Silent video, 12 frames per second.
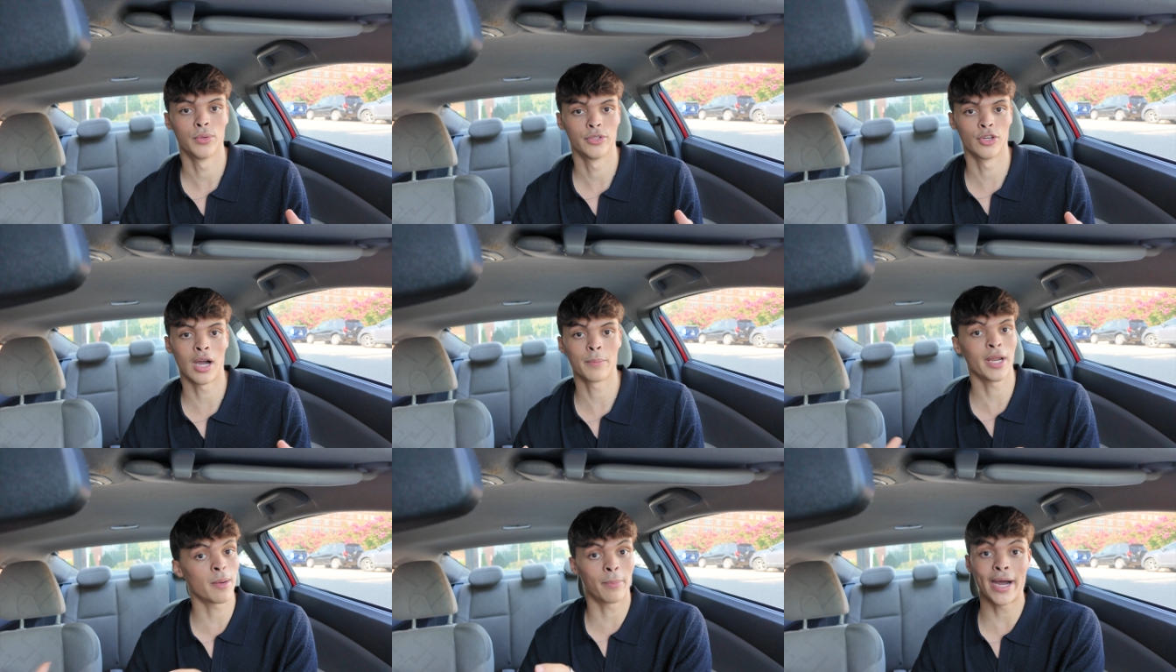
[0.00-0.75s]
You know, I'm
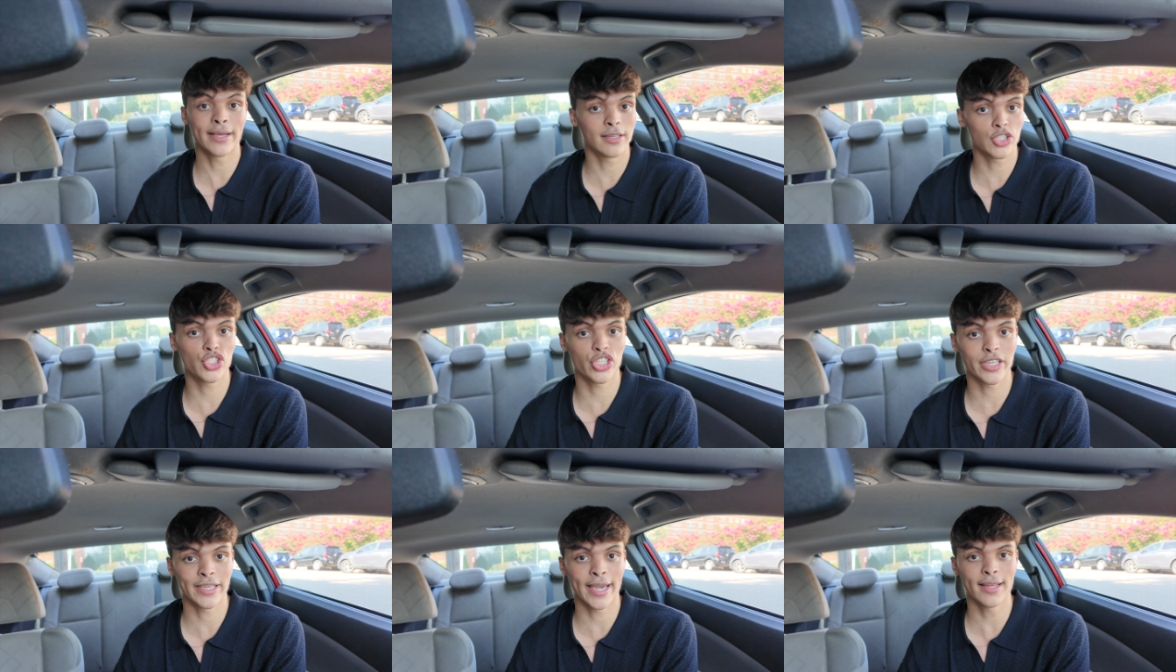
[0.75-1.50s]
not buying this
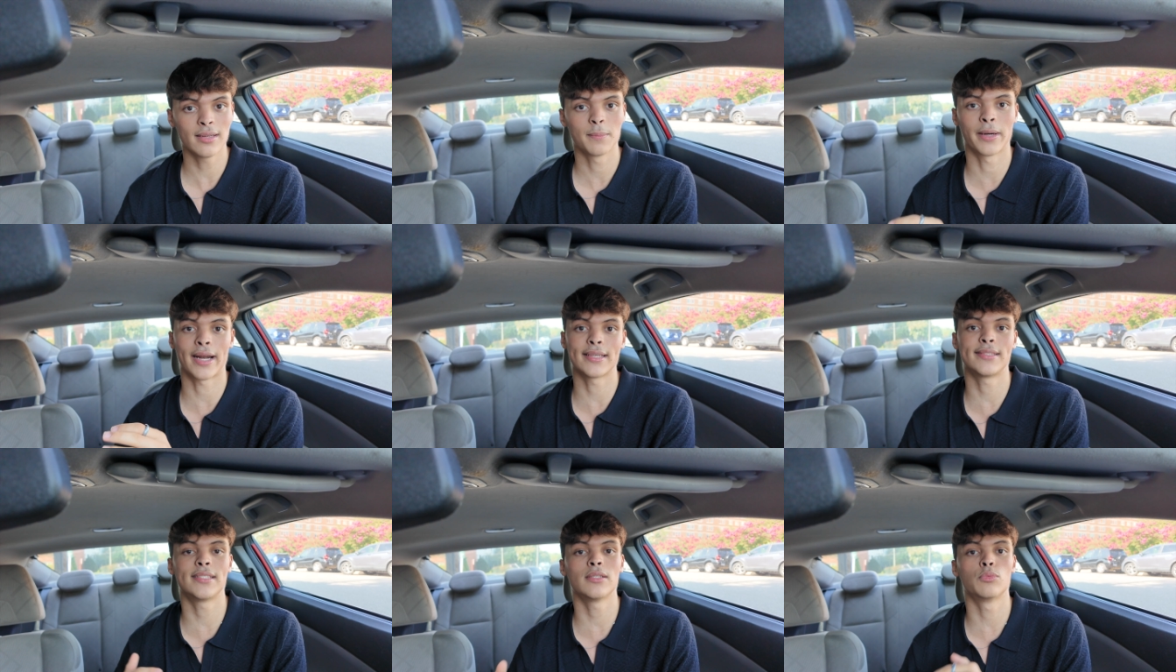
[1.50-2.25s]
shit again, but I
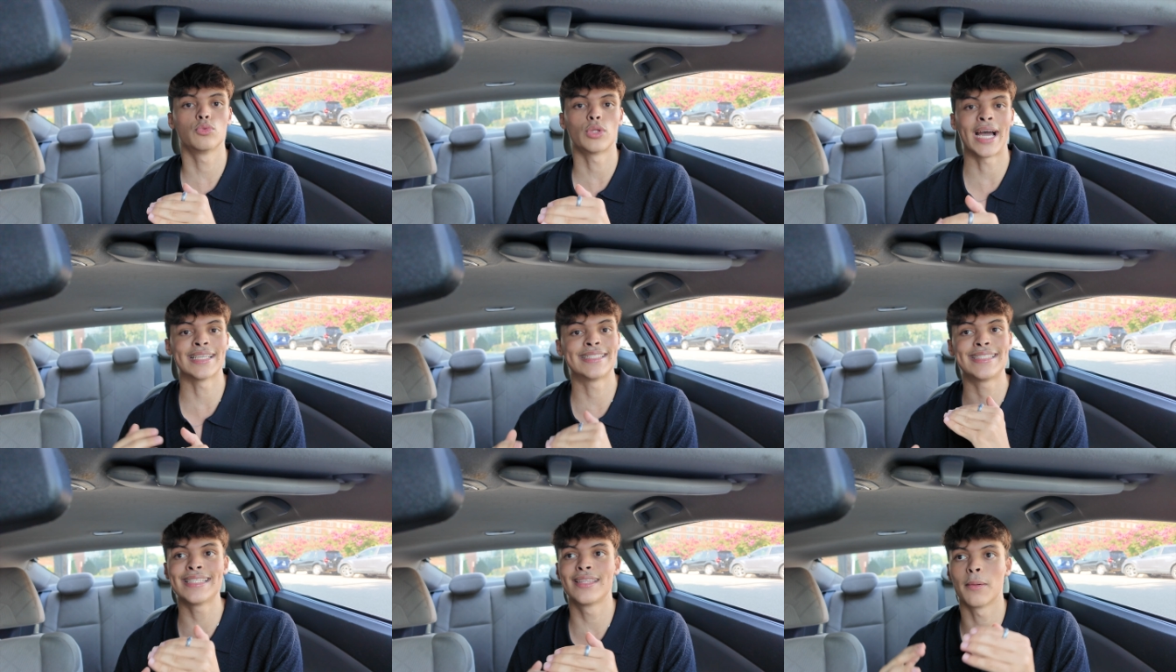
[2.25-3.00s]
see I
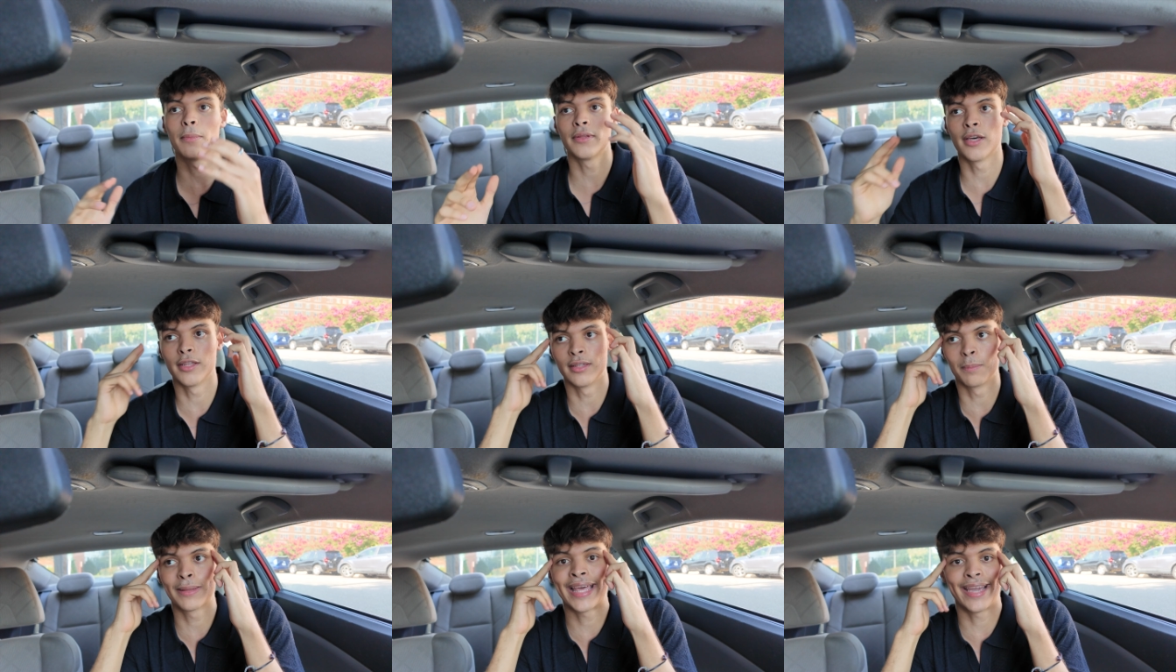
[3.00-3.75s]
see the the,
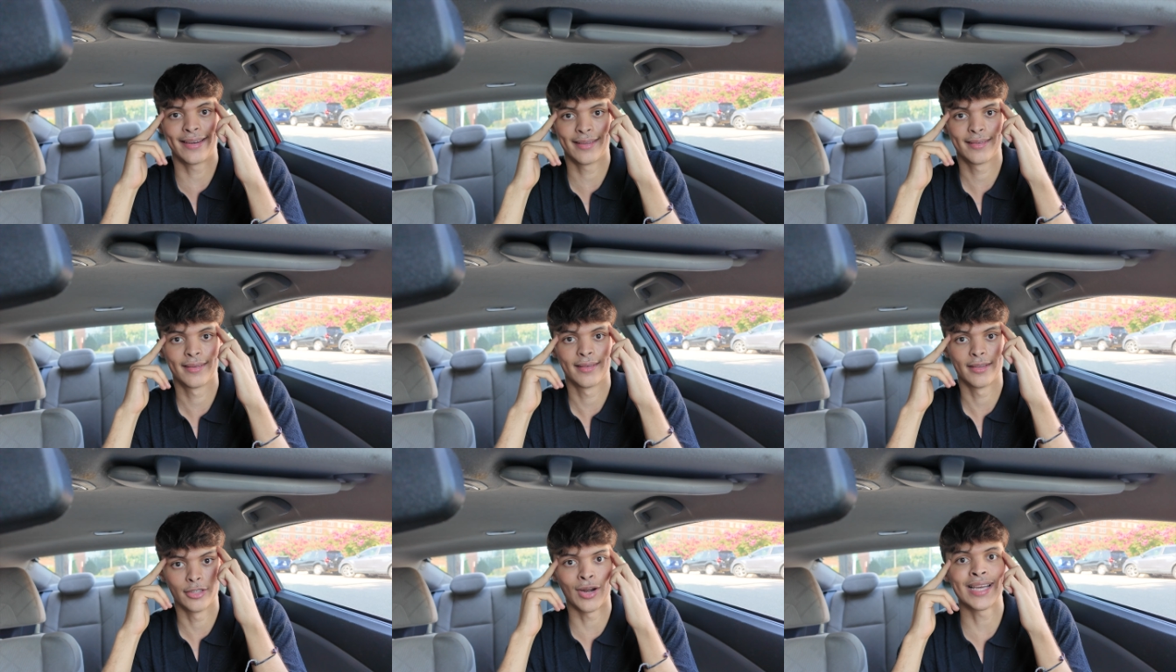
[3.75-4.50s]
the plan.
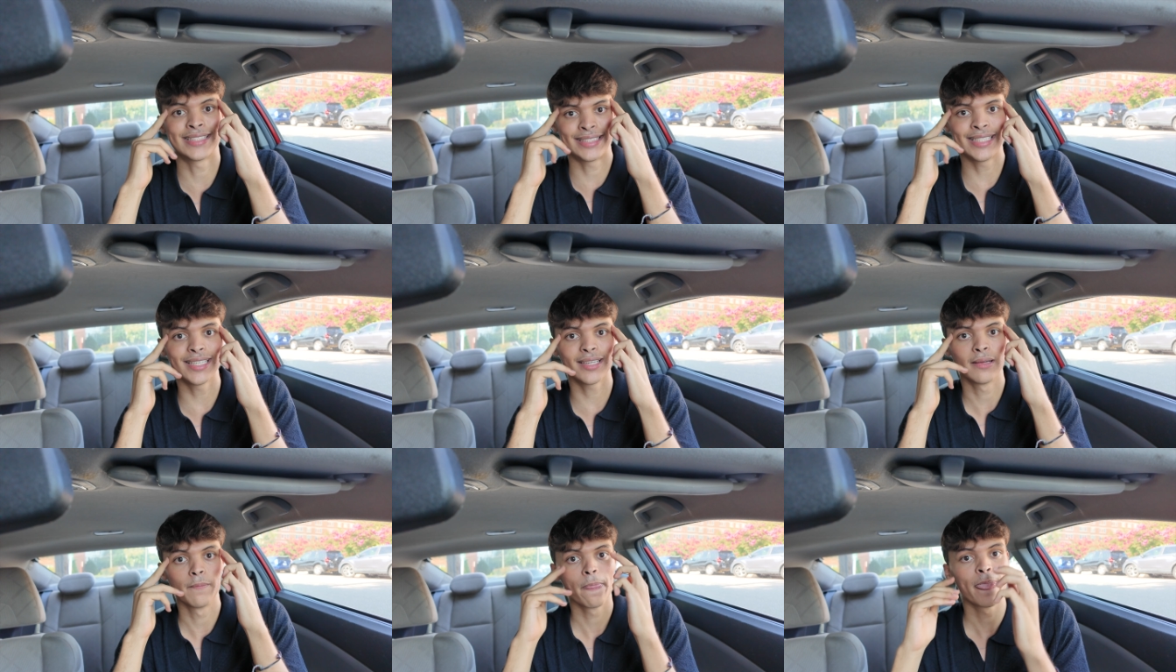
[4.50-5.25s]
You know, I see it.
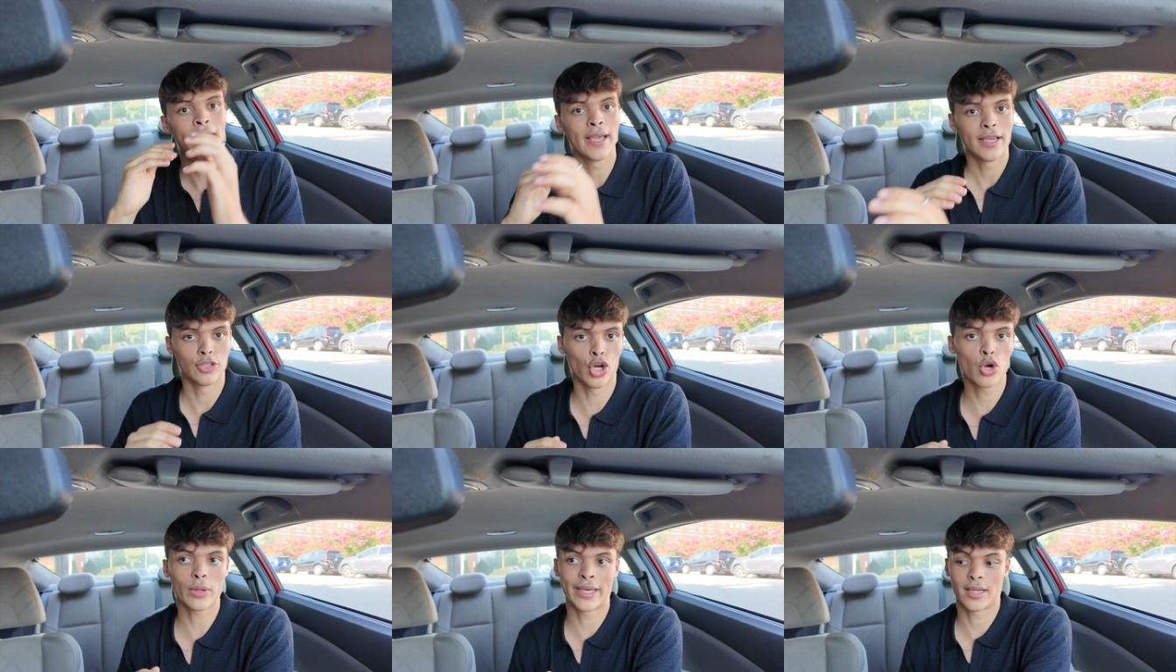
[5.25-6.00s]
You
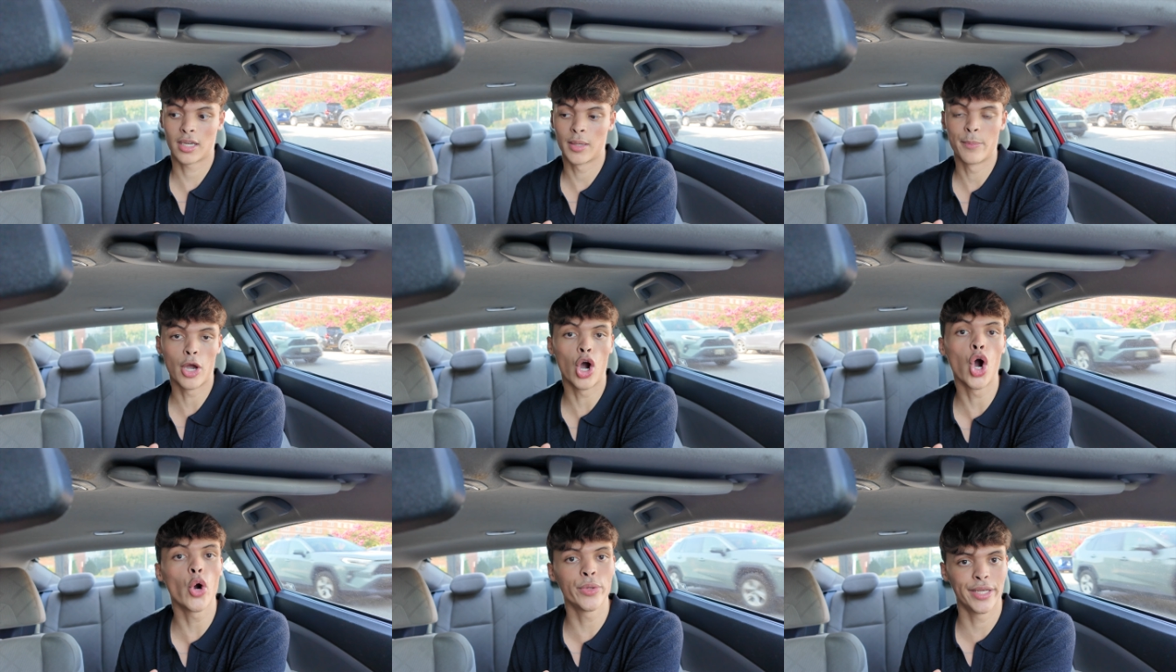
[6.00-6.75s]
know, like
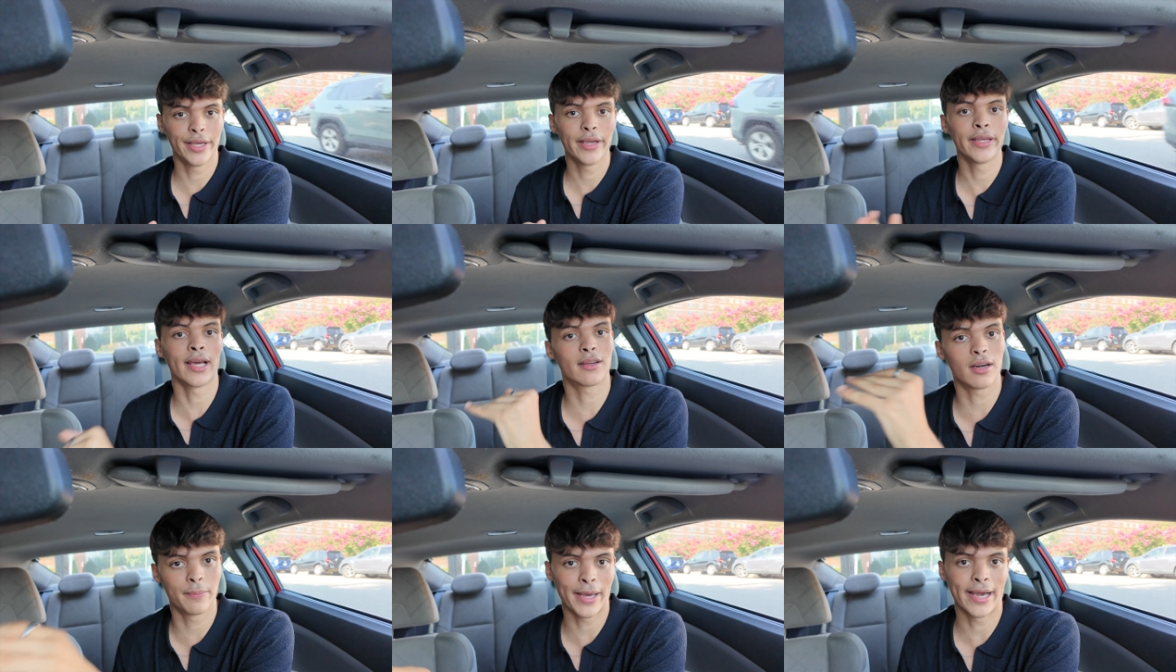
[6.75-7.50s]
hone it and I'll
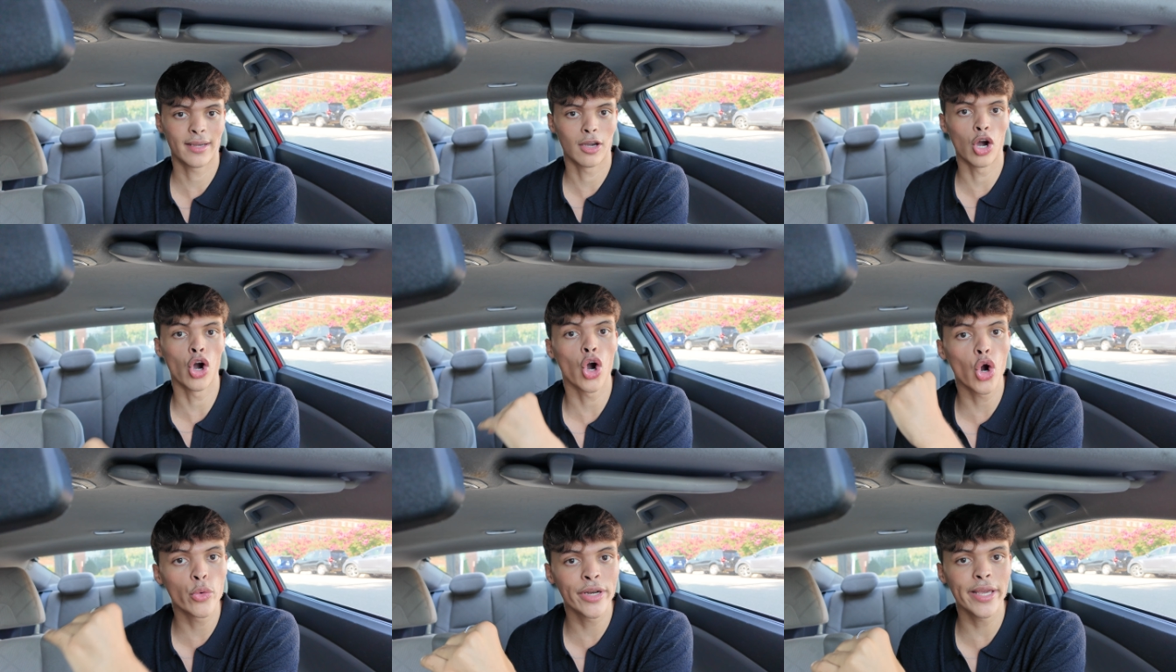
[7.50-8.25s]
come back.
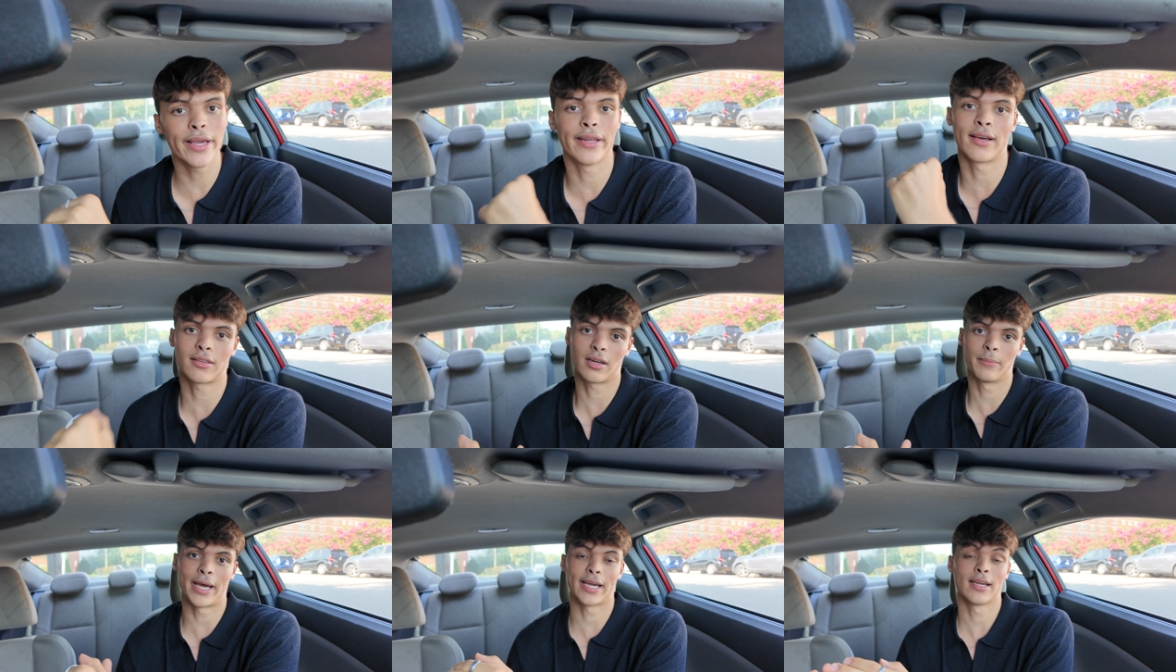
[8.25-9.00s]
Hone it and I'll
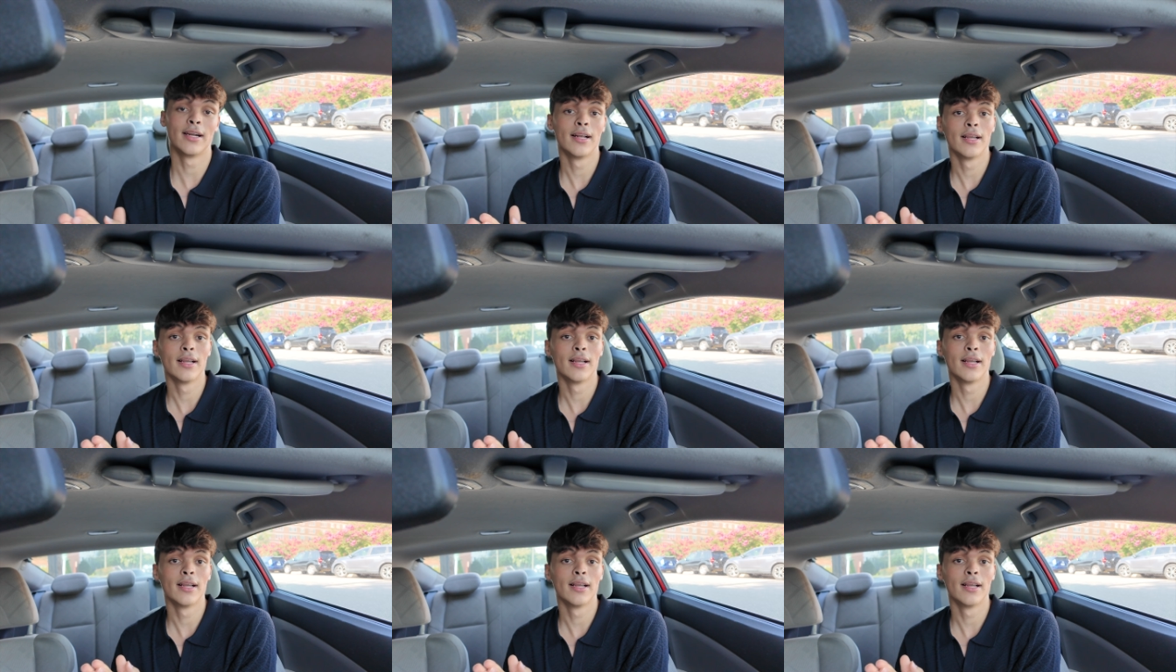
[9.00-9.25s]
come back.